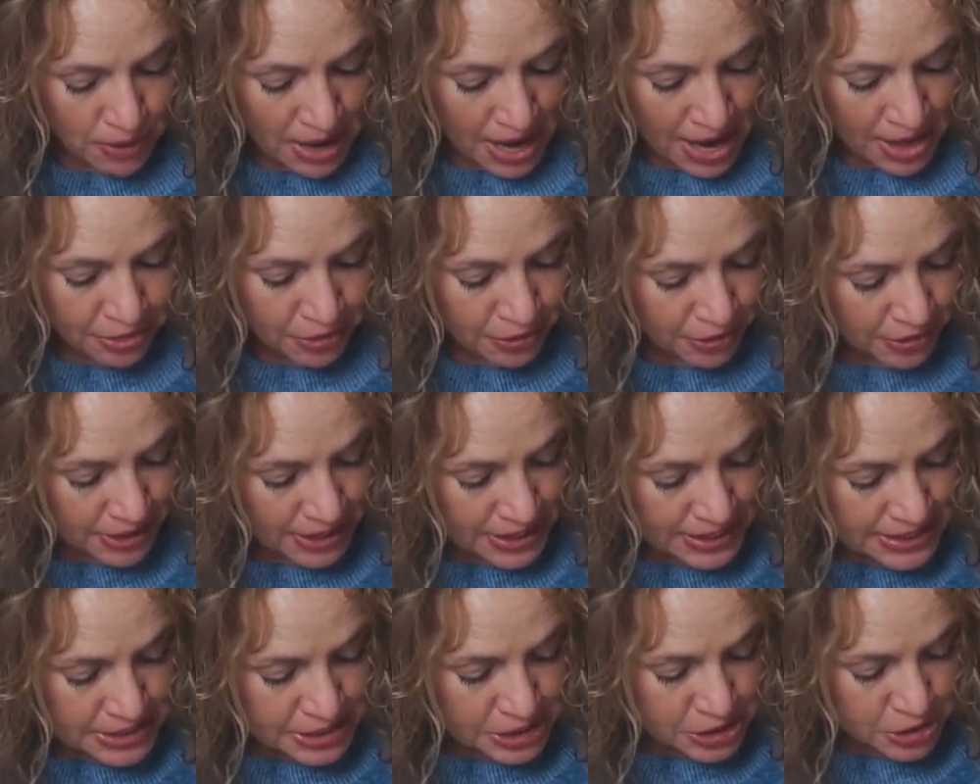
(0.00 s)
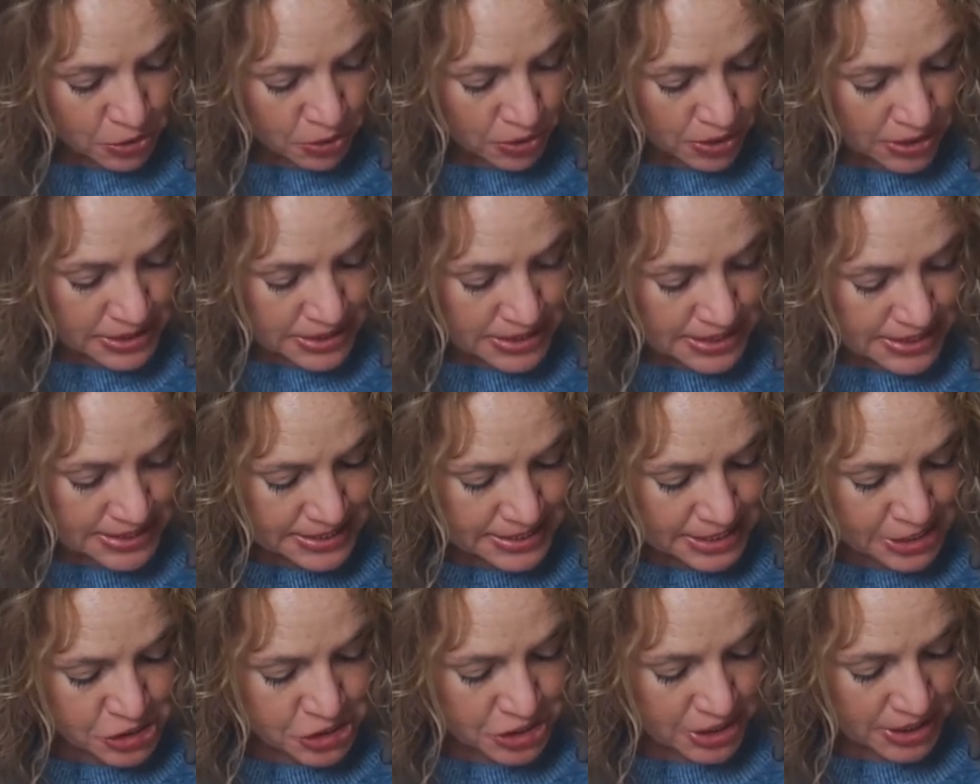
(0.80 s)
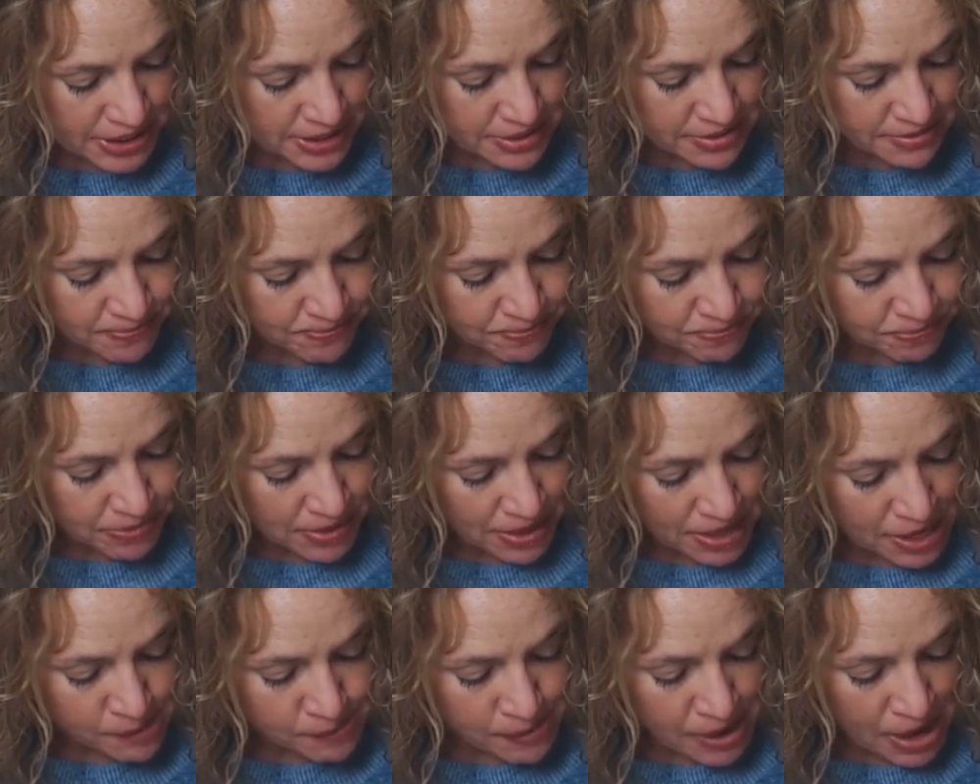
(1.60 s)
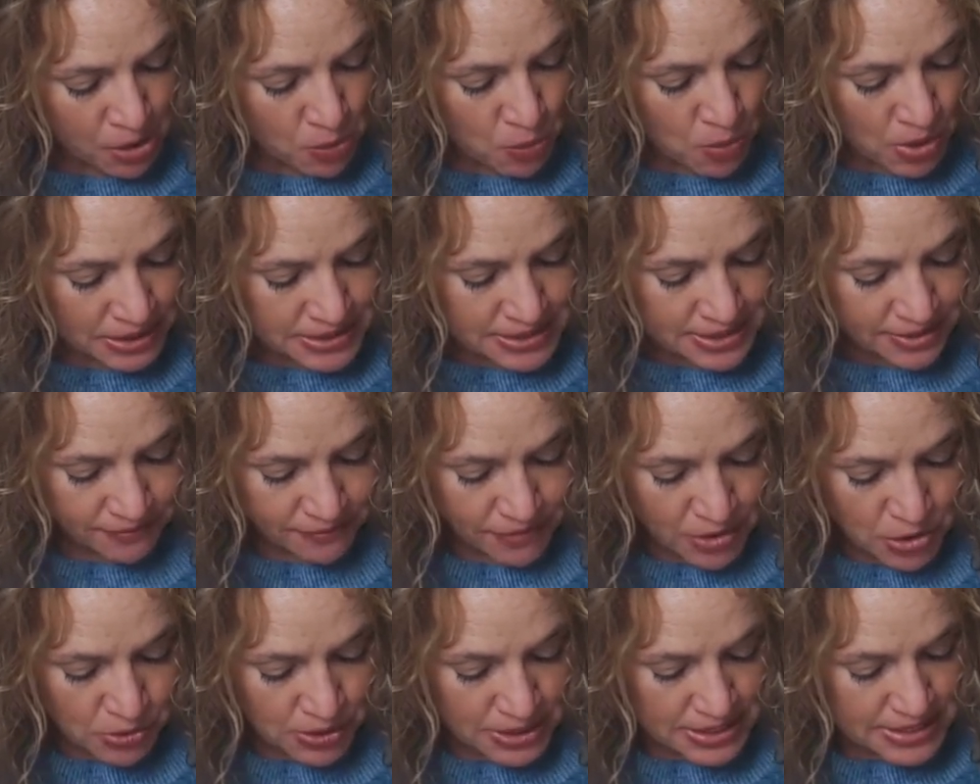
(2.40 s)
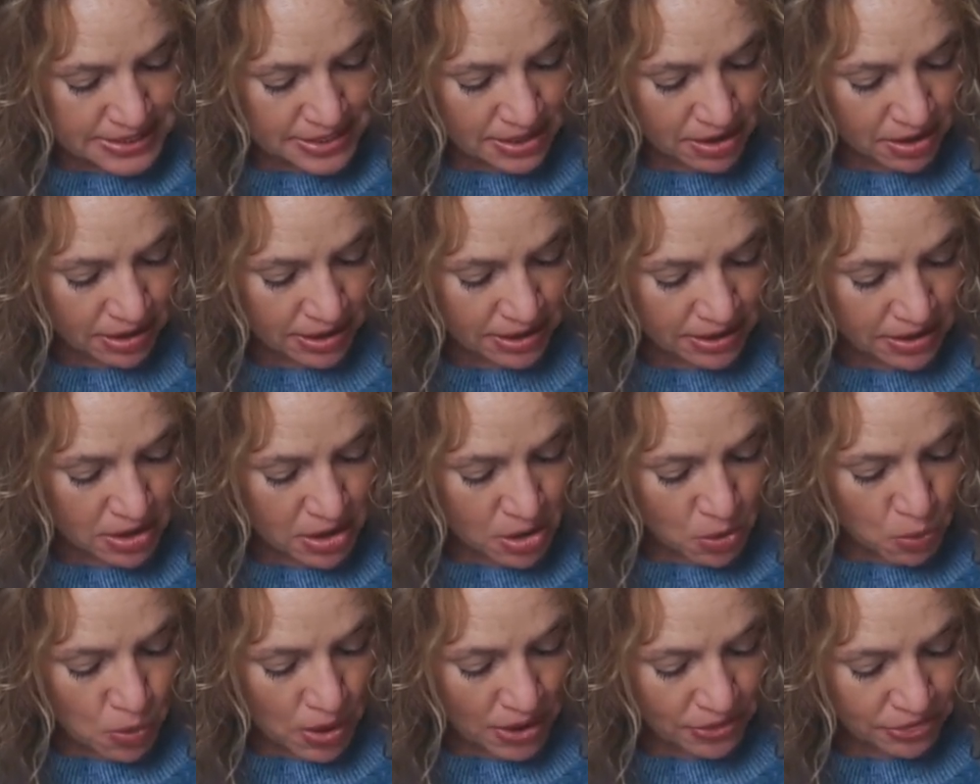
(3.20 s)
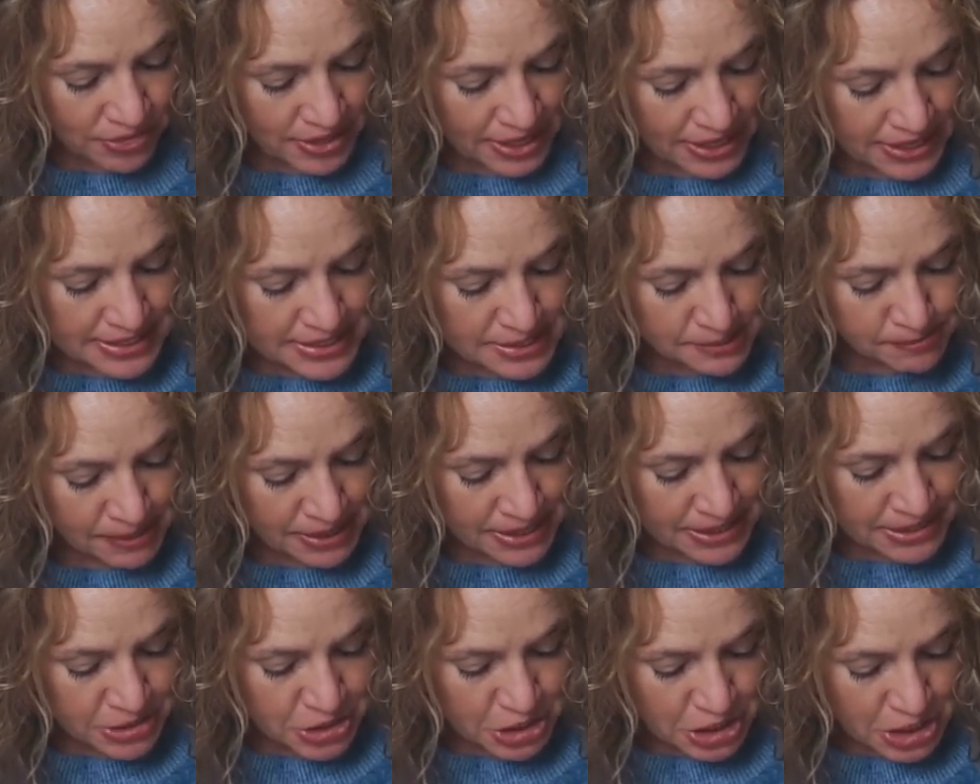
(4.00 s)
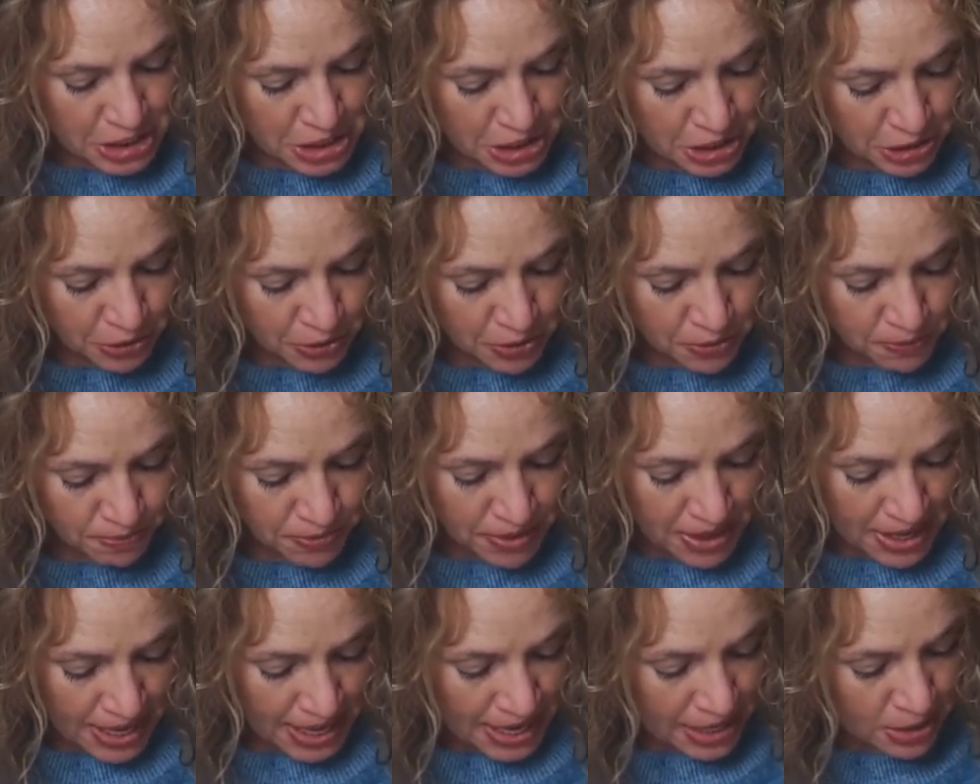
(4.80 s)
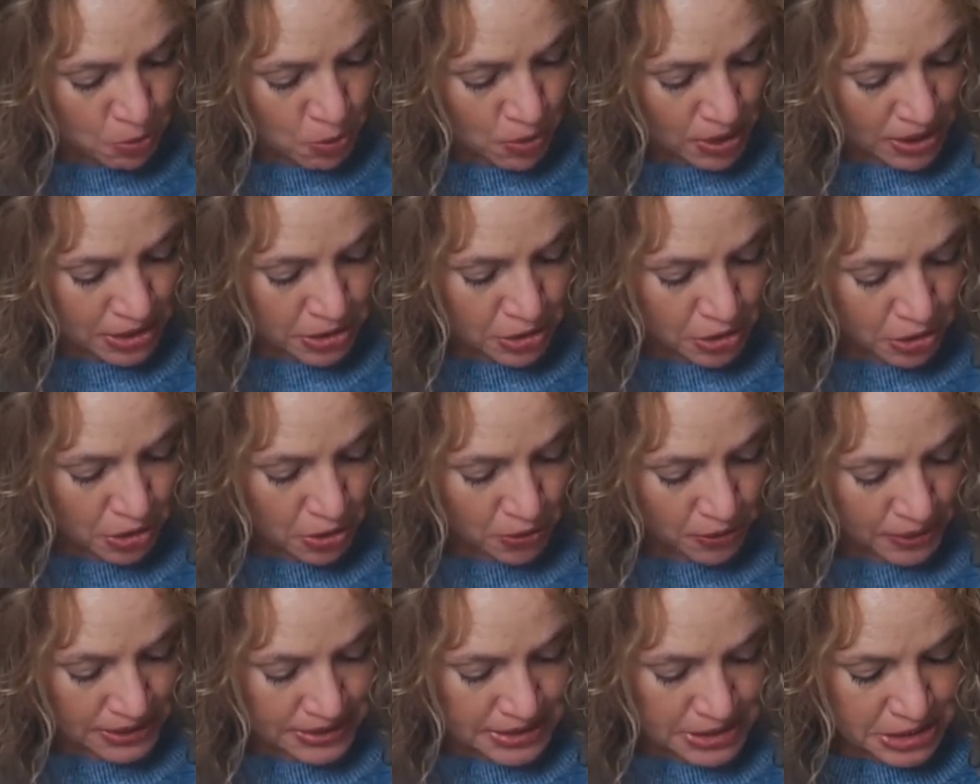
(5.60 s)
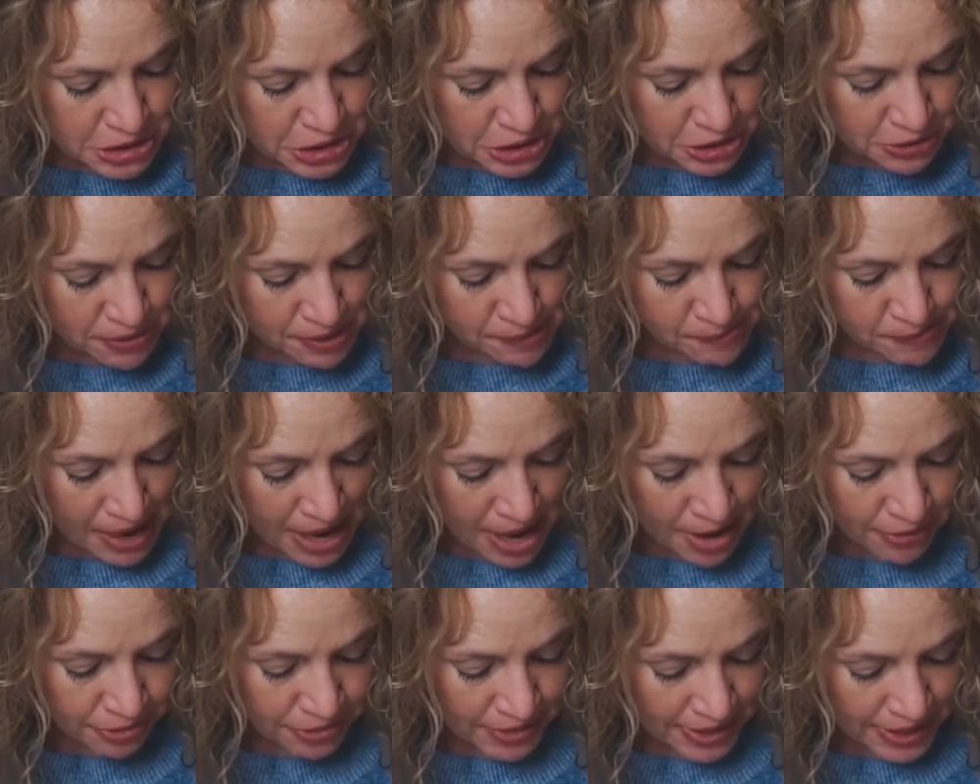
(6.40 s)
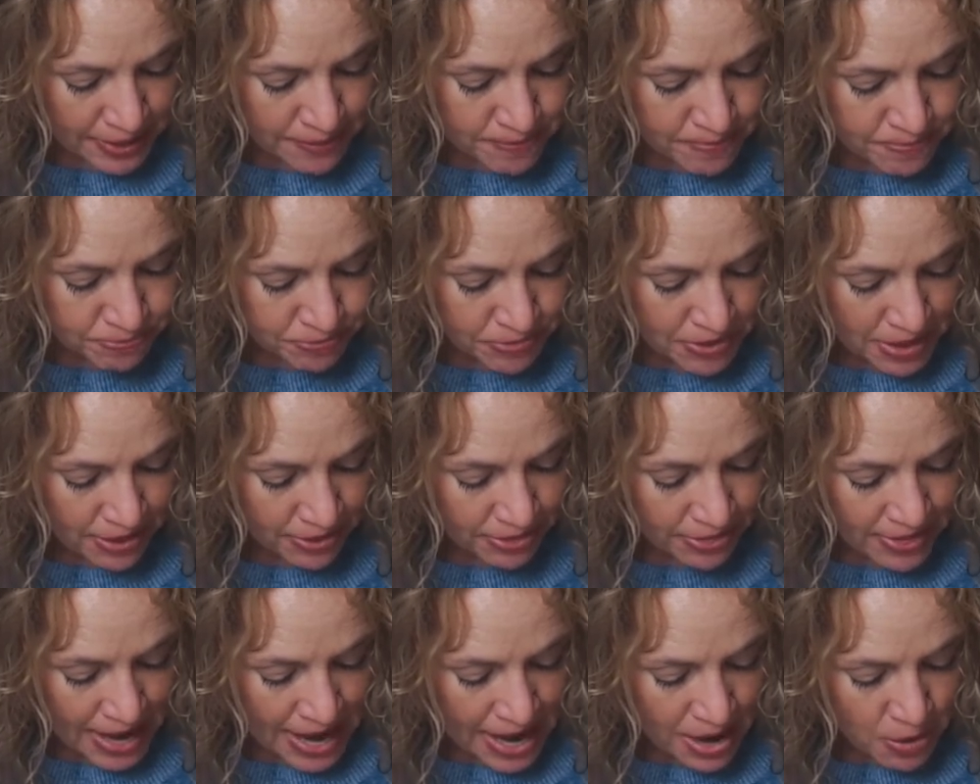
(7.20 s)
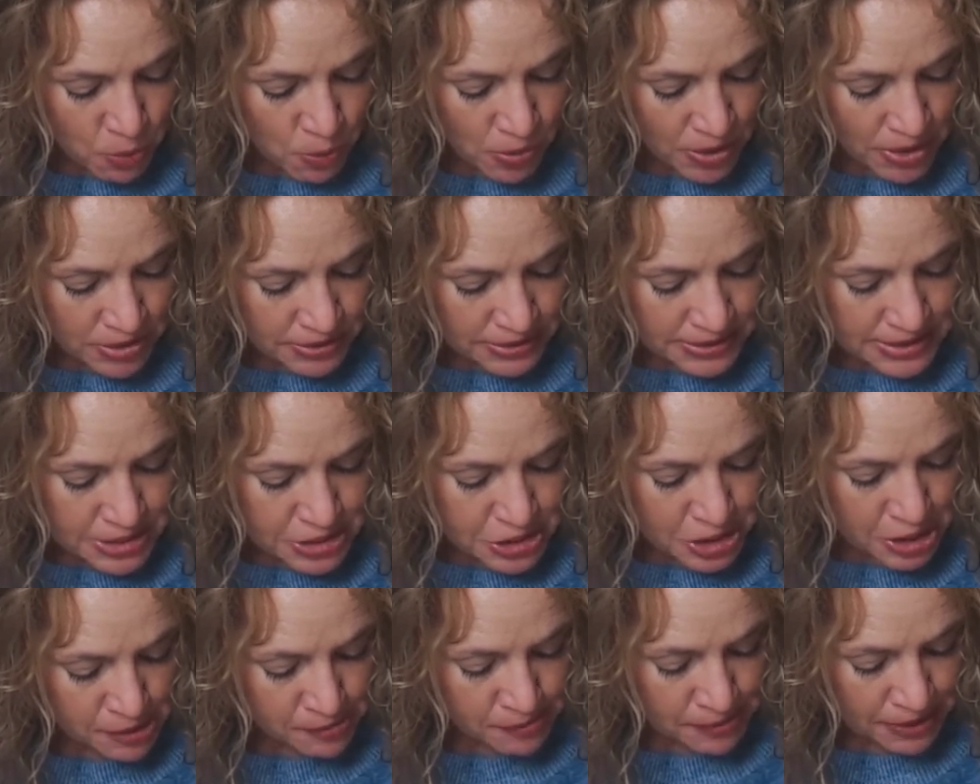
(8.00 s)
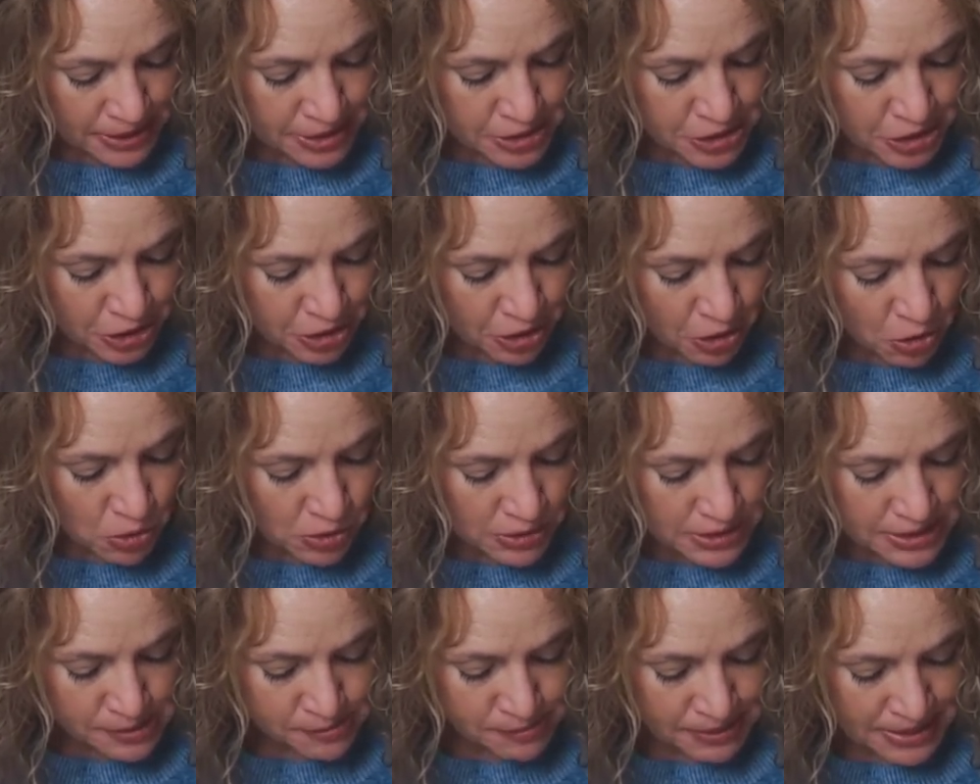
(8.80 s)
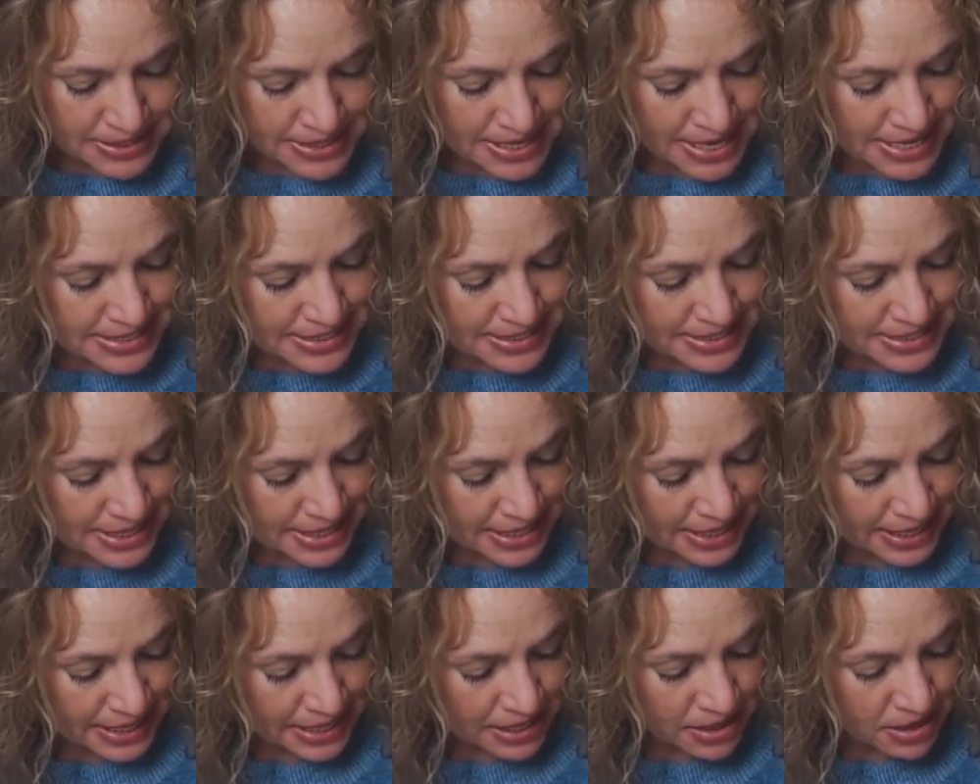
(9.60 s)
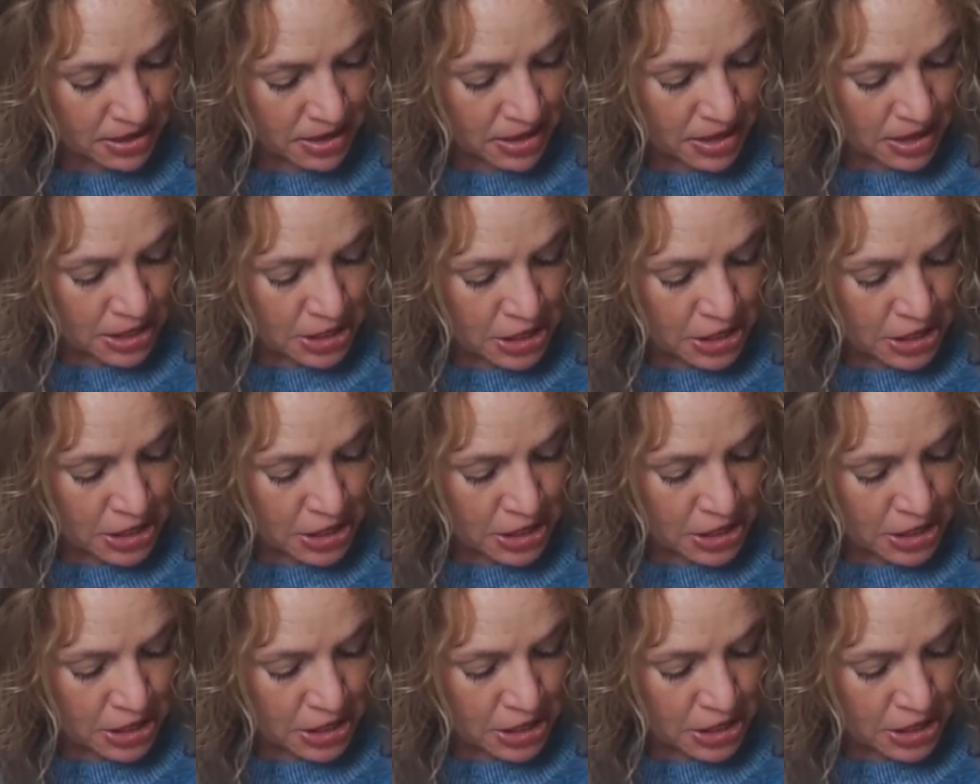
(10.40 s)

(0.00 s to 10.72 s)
Rather, it's your decision about what to focus on, what things mean to you, and what you're going to do about them that will determine your ultimate destiny.